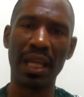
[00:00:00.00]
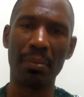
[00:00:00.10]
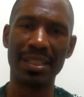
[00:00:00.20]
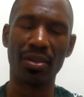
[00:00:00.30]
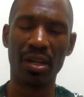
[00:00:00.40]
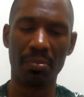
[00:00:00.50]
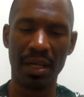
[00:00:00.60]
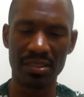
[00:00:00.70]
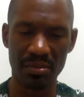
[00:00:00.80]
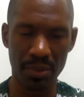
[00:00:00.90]
I may talk
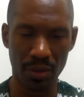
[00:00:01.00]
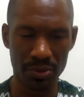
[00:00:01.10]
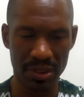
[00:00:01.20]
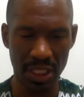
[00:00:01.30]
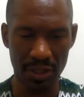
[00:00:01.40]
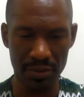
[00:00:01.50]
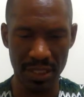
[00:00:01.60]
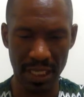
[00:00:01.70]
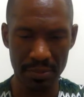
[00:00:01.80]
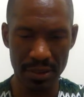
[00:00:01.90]
about some of those
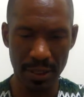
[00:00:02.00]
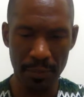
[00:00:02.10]
stereotypes.